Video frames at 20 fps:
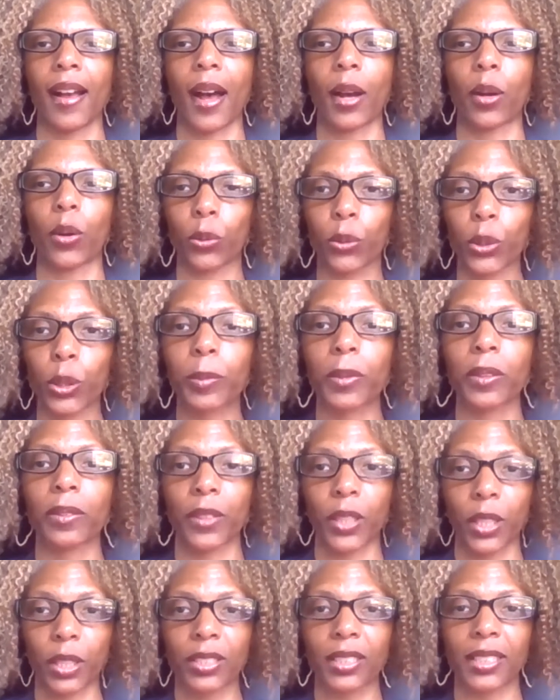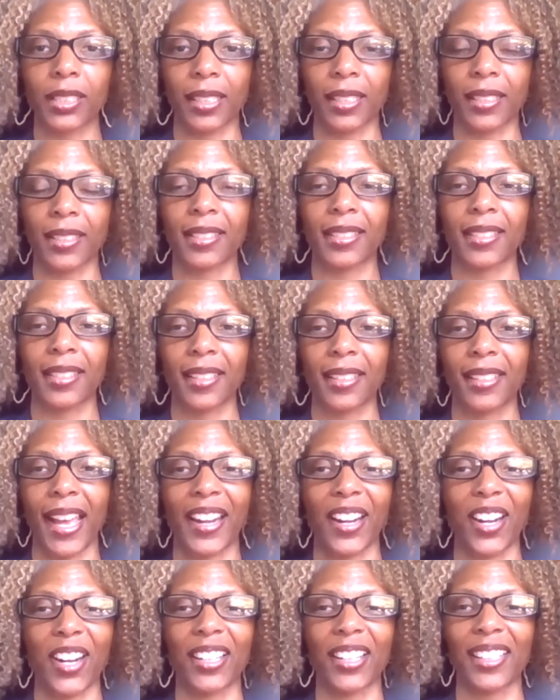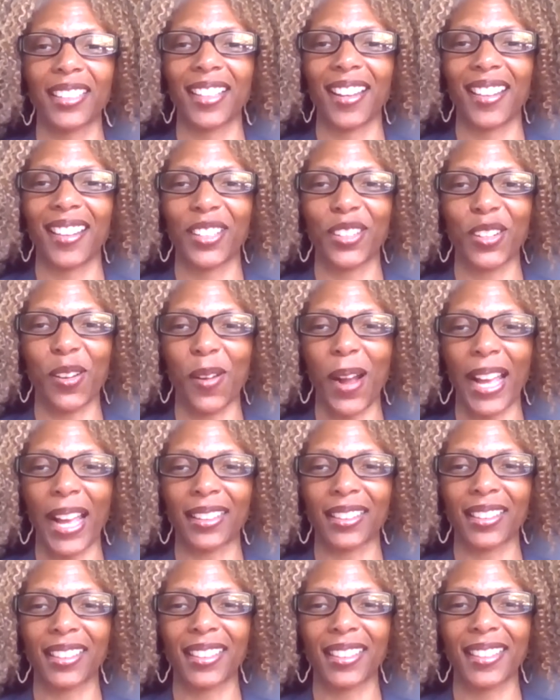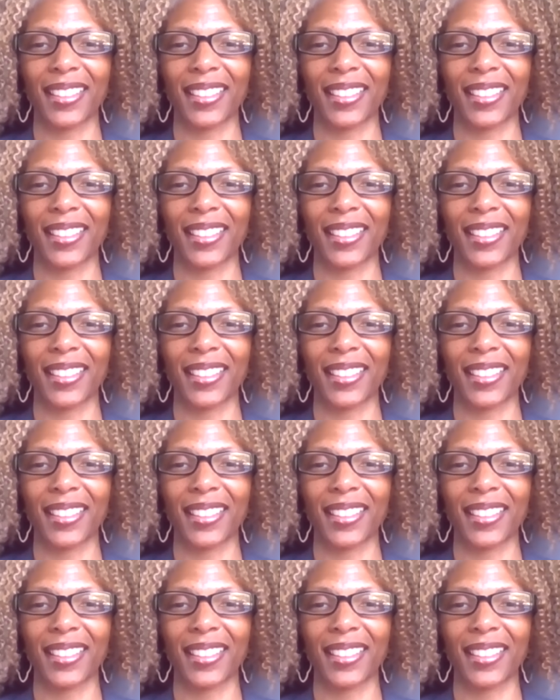a group of nurses that are, you know, at,